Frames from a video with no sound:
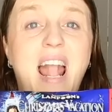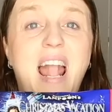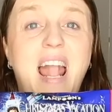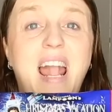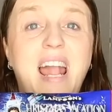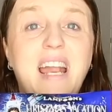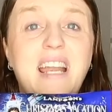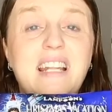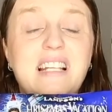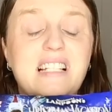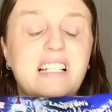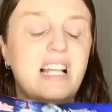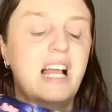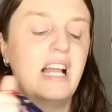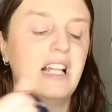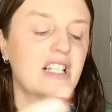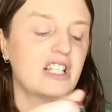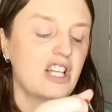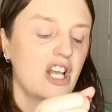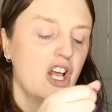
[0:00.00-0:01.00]
80
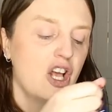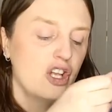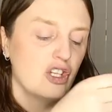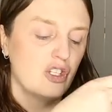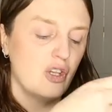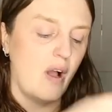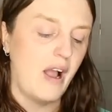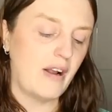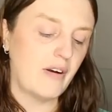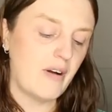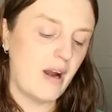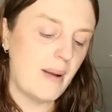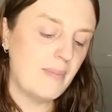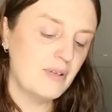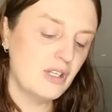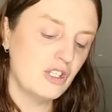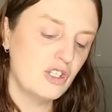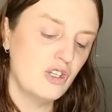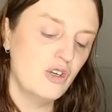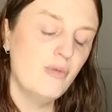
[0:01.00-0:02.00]
cents. So I
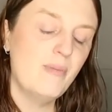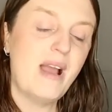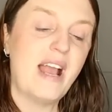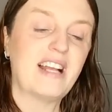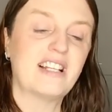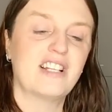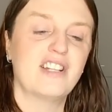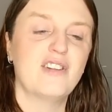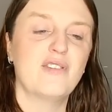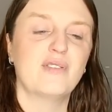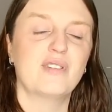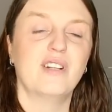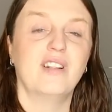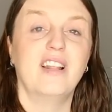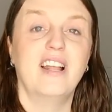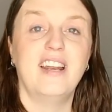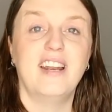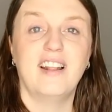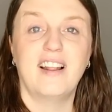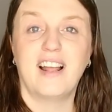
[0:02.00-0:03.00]
grabbed two bags and there was a
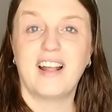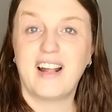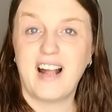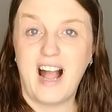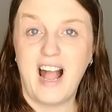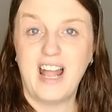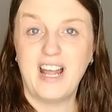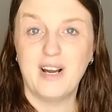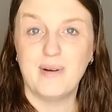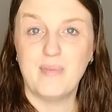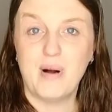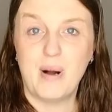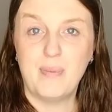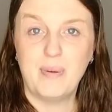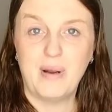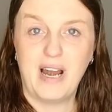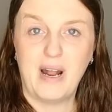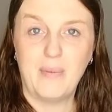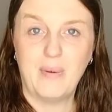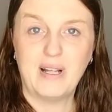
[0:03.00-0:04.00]
lady like eyeing them
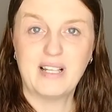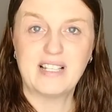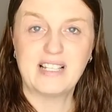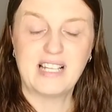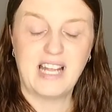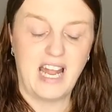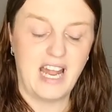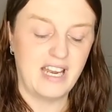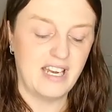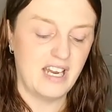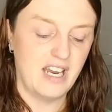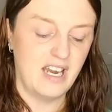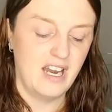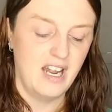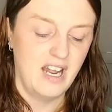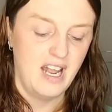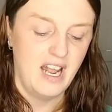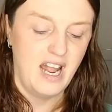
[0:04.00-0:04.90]
up and I went and scanned it.